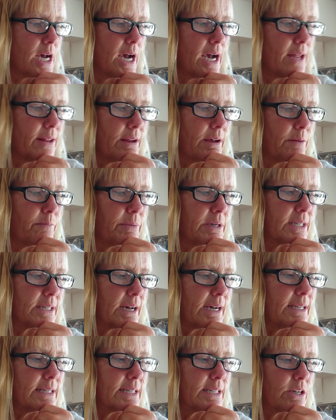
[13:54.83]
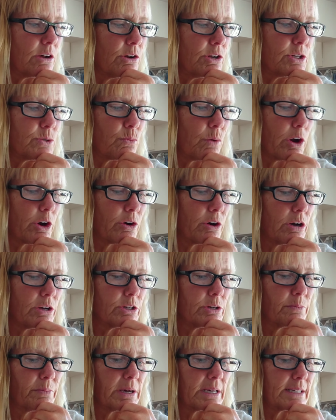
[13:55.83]
And then besides salts, water
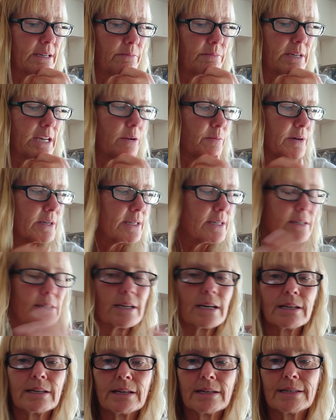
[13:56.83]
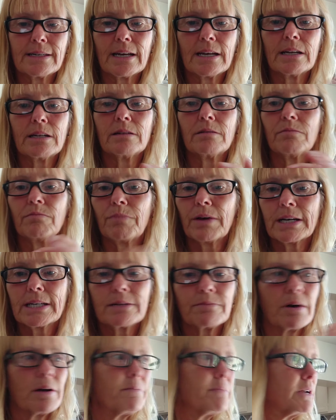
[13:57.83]
also picks up sediments, as I said,
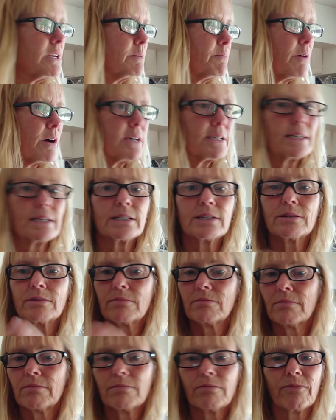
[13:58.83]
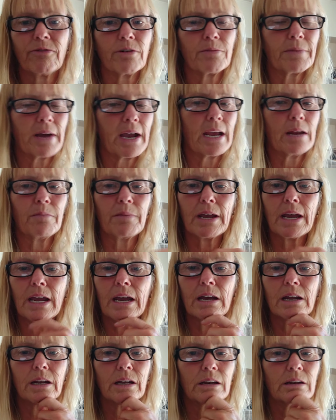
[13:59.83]
picks them up and deposits from A to
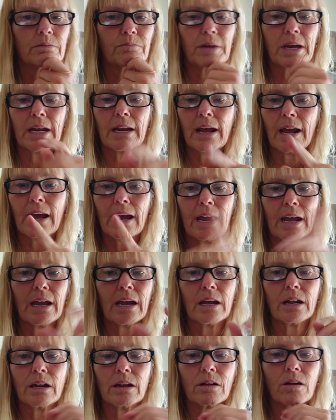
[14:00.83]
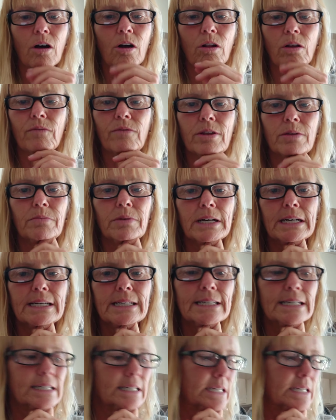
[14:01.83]
B and B to A and all over the place.